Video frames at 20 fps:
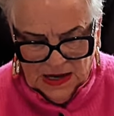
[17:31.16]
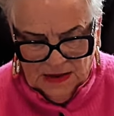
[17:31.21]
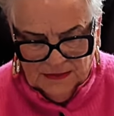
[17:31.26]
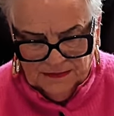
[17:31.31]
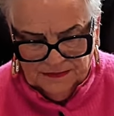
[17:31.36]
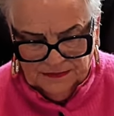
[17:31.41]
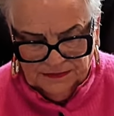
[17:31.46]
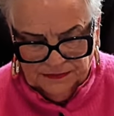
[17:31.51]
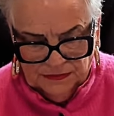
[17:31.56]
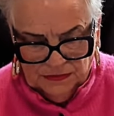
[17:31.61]

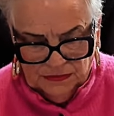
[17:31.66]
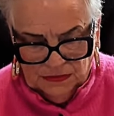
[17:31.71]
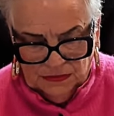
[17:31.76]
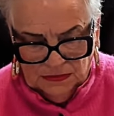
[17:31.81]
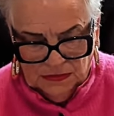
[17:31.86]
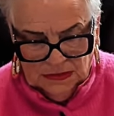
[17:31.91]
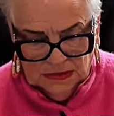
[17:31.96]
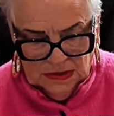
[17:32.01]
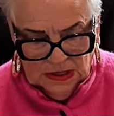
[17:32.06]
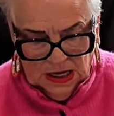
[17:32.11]
um,
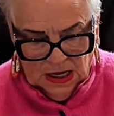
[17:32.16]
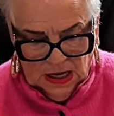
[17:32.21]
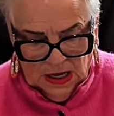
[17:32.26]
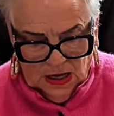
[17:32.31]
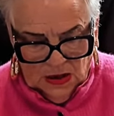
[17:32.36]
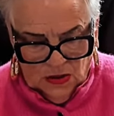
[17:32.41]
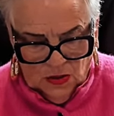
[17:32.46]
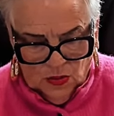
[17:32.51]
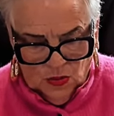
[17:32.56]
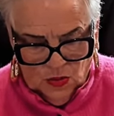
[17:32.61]

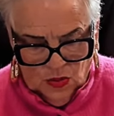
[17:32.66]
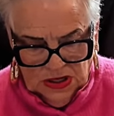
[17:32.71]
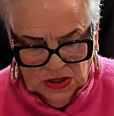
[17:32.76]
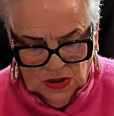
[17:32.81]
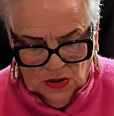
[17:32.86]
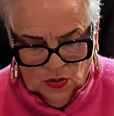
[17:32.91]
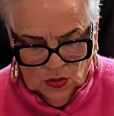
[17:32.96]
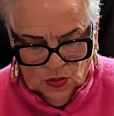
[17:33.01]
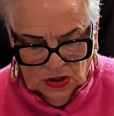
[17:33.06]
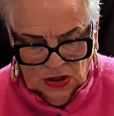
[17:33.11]

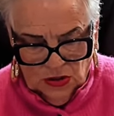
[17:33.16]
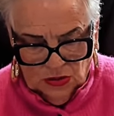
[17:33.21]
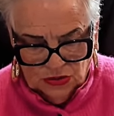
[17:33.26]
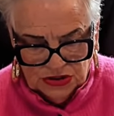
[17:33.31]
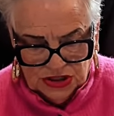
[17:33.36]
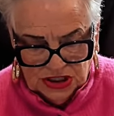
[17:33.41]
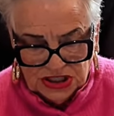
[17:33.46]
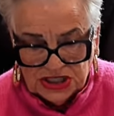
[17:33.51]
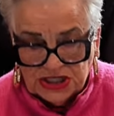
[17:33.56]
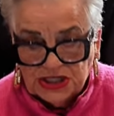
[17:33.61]
we
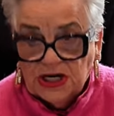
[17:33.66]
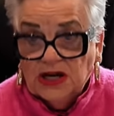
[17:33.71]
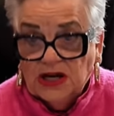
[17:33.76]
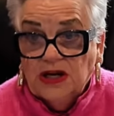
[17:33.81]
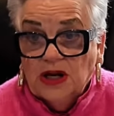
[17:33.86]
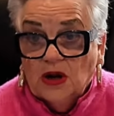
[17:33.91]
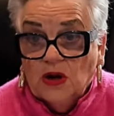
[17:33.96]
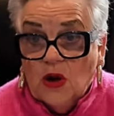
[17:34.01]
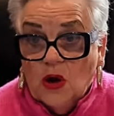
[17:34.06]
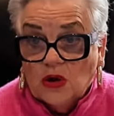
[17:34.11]
we'll just
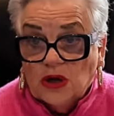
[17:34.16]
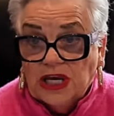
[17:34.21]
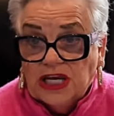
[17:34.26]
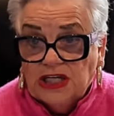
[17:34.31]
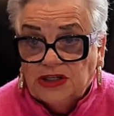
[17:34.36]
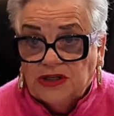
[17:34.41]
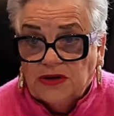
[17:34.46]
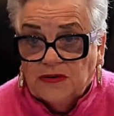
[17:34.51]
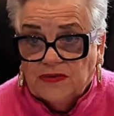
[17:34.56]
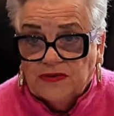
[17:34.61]
lock
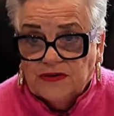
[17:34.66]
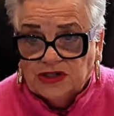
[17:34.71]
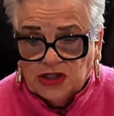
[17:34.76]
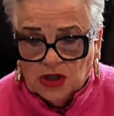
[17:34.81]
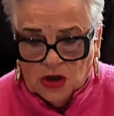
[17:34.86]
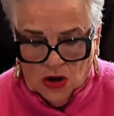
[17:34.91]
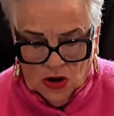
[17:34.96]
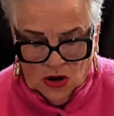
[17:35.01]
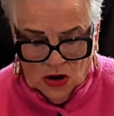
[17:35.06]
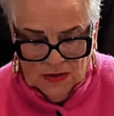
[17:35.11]
into the
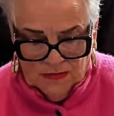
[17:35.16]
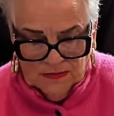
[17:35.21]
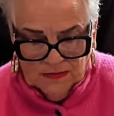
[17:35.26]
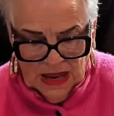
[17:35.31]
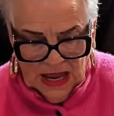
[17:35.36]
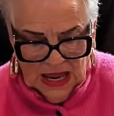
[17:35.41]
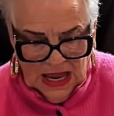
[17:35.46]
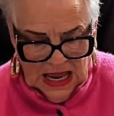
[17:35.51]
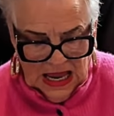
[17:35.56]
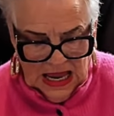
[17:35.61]

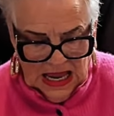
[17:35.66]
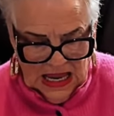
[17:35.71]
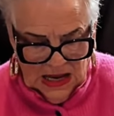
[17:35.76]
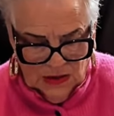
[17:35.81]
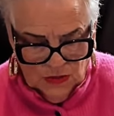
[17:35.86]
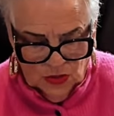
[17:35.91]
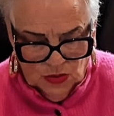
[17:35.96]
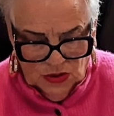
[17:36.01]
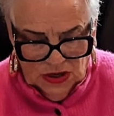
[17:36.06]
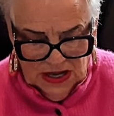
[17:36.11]
time,
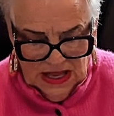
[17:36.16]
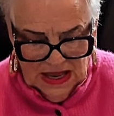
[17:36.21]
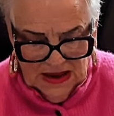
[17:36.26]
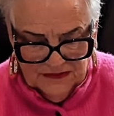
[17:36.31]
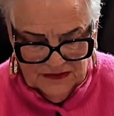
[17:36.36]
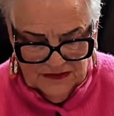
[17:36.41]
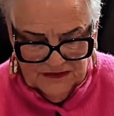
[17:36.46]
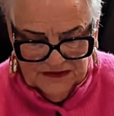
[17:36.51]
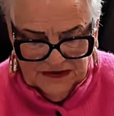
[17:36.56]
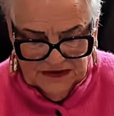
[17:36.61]
and we'll
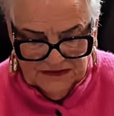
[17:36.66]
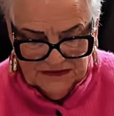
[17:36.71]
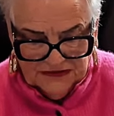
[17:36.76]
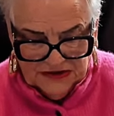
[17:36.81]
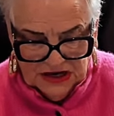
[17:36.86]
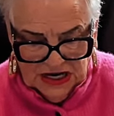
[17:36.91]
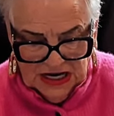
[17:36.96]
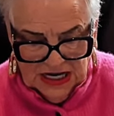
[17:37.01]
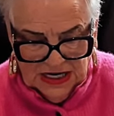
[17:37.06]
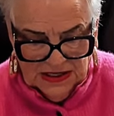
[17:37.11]
have a
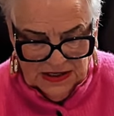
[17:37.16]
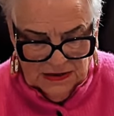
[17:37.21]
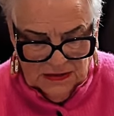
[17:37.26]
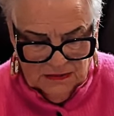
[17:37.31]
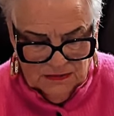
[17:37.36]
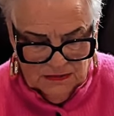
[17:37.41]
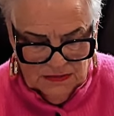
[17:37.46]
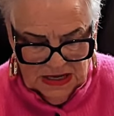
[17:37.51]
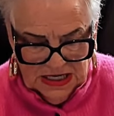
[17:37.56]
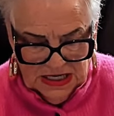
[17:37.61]
15
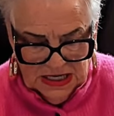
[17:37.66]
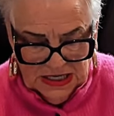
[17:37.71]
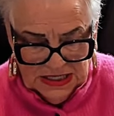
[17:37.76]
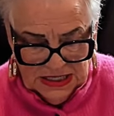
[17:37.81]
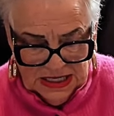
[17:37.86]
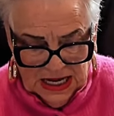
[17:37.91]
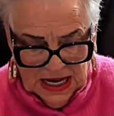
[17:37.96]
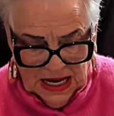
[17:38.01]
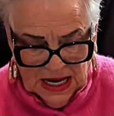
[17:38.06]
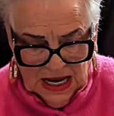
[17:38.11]

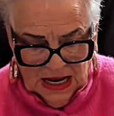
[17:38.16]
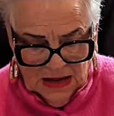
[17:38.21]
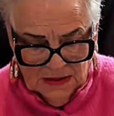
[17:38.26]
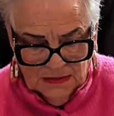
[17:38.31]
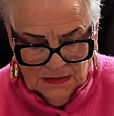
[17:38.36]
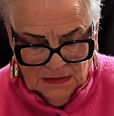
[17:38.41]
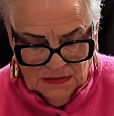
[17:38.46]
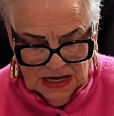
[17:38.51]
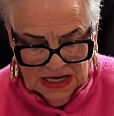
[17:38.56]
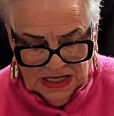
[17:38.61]
minute
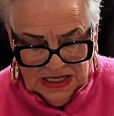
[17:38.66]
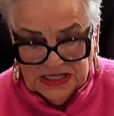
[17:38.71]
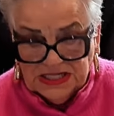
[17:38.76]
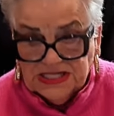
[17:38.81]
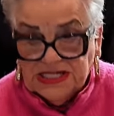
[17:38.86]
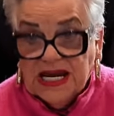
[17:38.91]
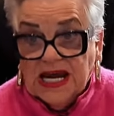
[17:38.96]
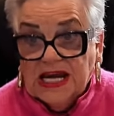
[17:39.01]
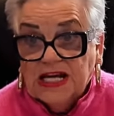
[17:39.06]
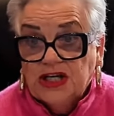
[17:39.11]

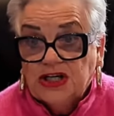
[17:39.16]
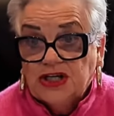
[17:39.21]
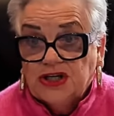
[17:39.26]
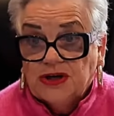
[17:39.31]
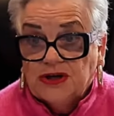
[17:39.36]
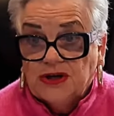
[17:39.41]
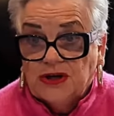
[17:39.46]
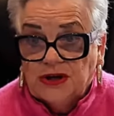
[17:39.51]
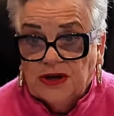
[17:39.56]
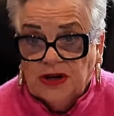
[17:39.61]

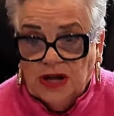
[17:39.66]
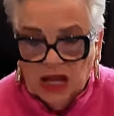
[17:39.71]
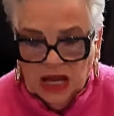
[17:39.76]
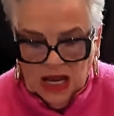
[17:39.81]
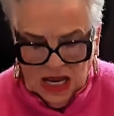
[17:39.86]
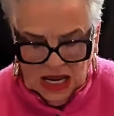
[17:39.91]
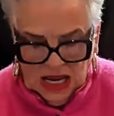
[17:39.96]
meditation.